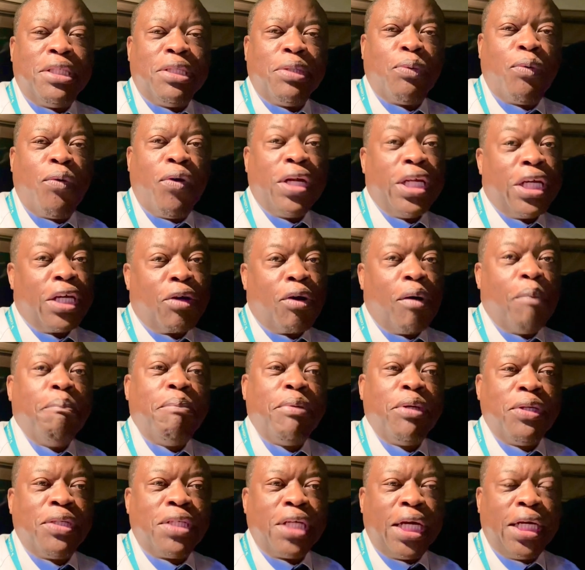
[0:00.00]
warning
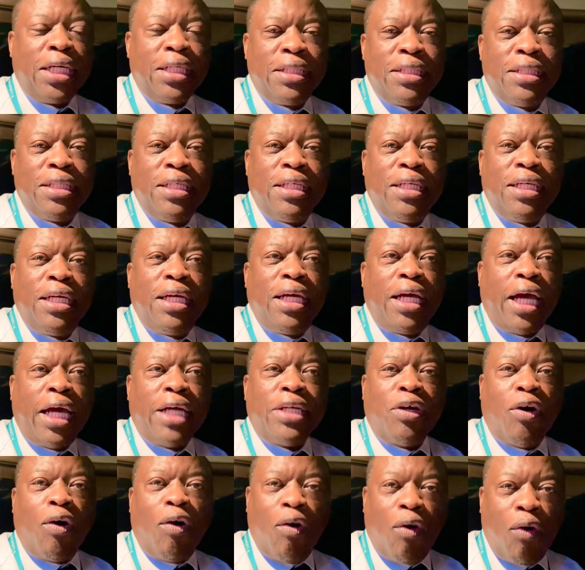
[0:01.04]
computer
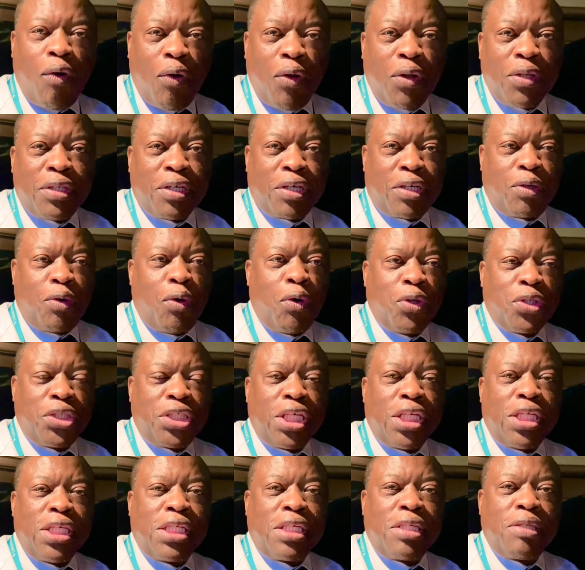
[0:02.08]
and all the
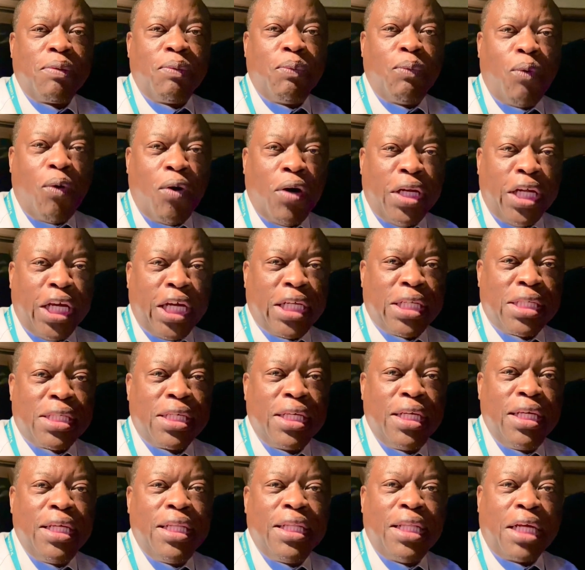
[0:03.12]
cautions, warnings
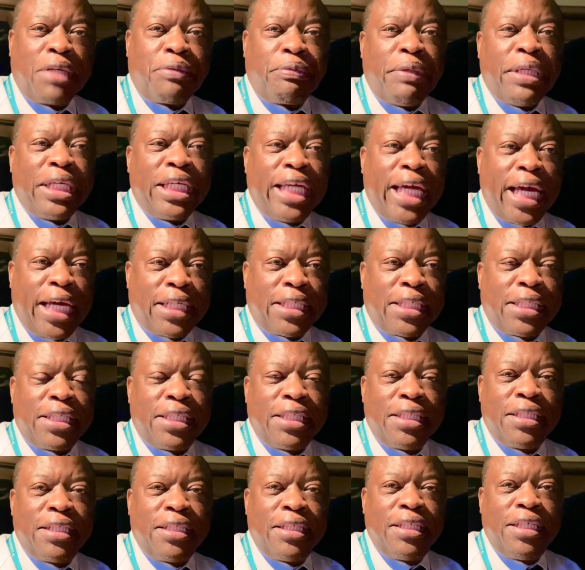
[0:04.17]
that we get
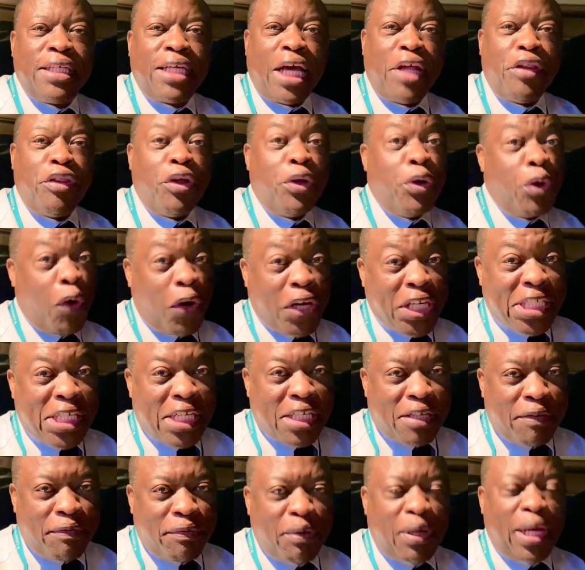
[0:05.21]
and the
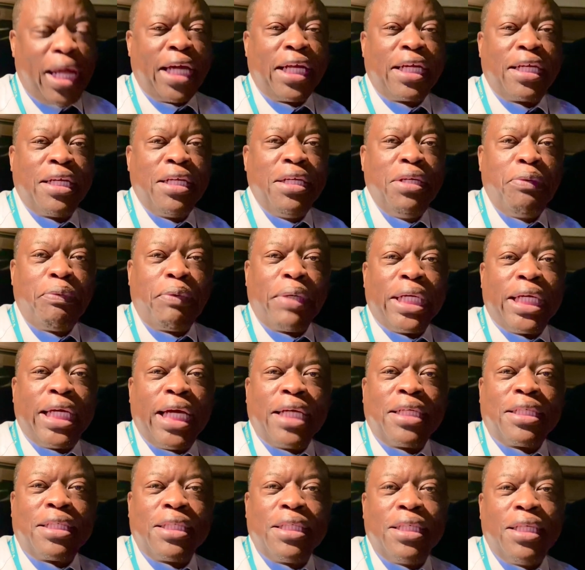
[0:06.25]
noises, if you like, we
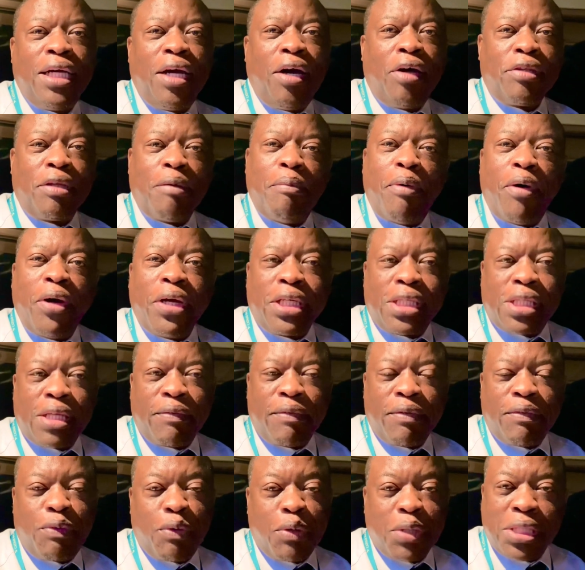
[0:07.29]
get on the Boeing
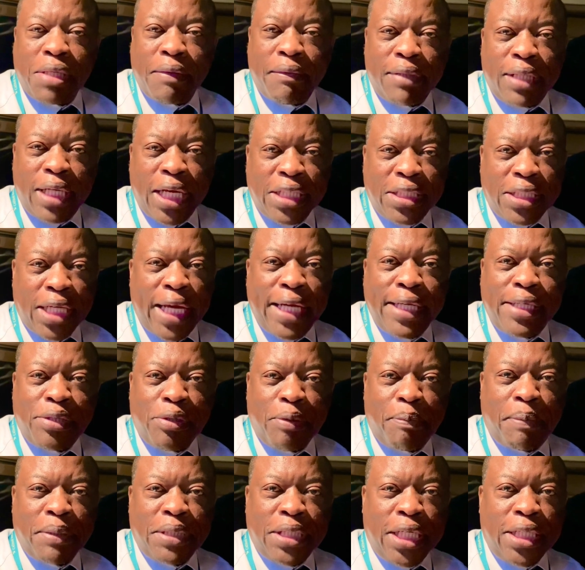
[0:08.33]
747-8
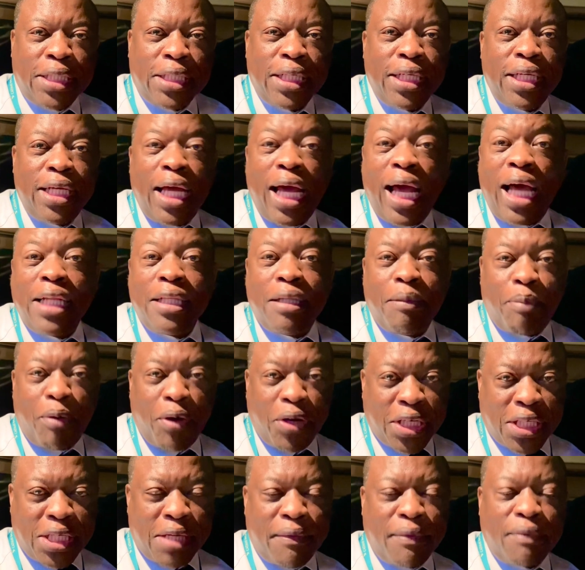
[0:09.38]
Superjet and the
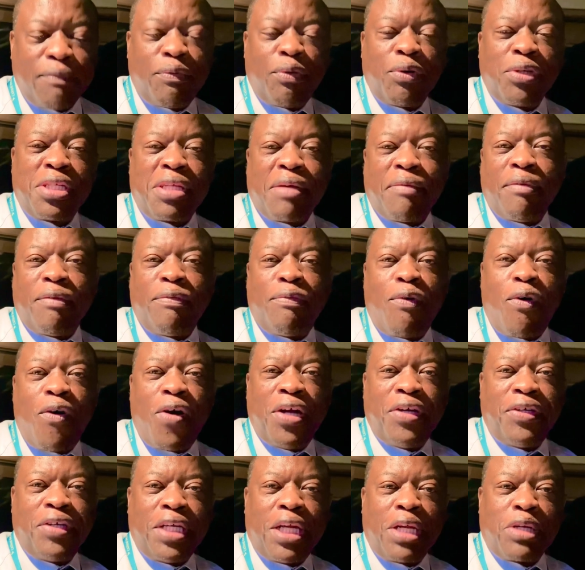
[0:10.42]
Boeing
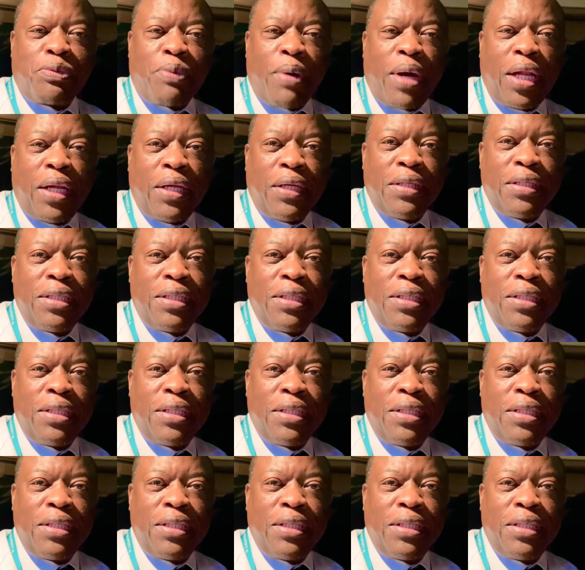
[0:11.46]
747-400 as well.